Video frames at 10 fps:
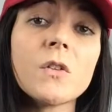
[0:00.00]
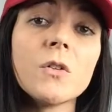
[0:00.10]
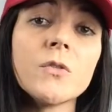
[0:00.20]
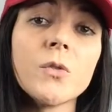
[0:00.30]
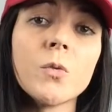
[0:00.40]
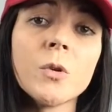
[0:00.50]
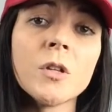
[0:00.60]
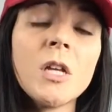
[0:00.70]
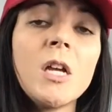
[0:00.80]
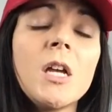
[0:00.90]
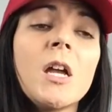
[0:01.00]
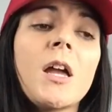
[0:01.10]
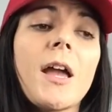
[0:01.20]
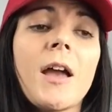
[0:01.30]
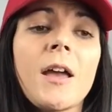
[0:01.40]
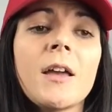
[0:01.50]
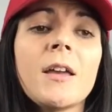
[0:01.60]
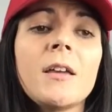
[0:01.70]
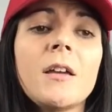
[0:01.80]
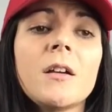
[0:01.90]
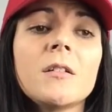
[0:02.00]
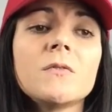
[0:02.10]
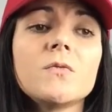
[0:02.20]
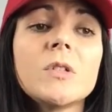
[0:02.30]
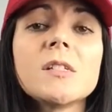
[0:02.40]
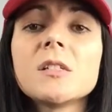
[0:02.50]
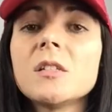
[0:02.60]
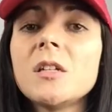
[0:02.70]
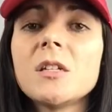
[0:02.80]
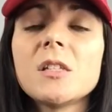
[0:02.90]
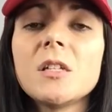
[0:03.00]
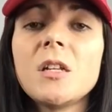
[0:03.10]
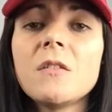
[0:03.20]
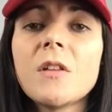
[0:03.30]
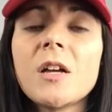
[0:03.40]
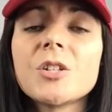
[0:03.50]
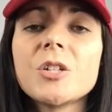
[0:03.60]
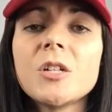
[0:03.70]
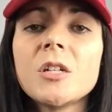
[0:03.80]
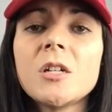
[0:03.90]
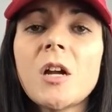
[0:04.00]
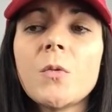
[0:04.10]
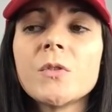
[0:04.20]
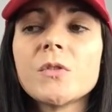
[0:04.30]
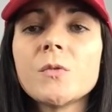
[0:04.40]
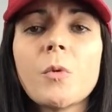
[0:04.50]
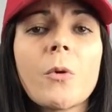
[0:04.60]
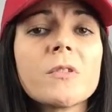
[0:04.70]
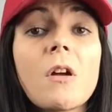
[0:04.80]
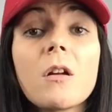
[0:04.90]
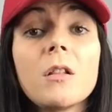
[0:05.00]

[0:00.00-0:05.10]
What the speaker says: all over the world. I recently, at the ending of last year, I went to Bogota,